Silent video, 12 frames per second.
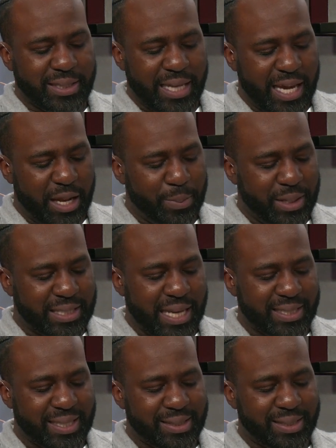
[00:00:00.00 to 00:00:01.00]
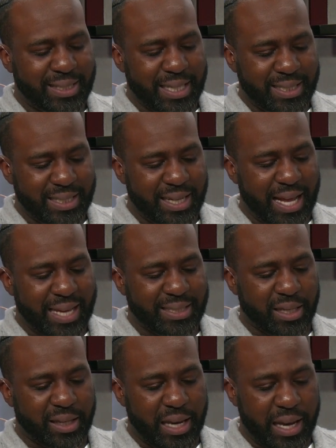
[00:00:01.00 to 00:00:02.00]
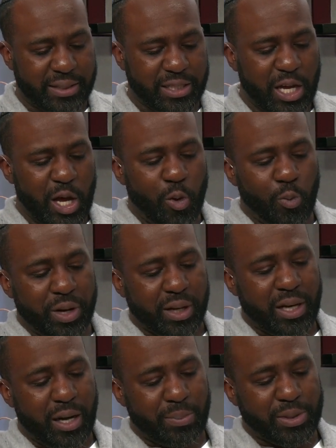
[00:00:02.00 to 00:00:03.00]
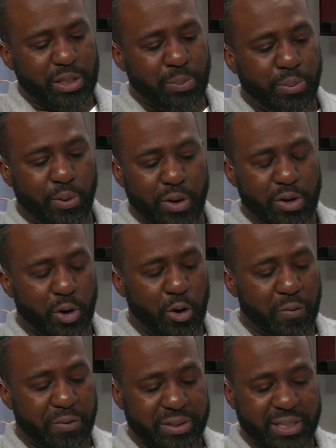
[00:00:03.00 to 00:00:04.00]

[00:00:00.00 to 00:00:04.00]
Tatum is as consistent as it gets when it comes to point overs.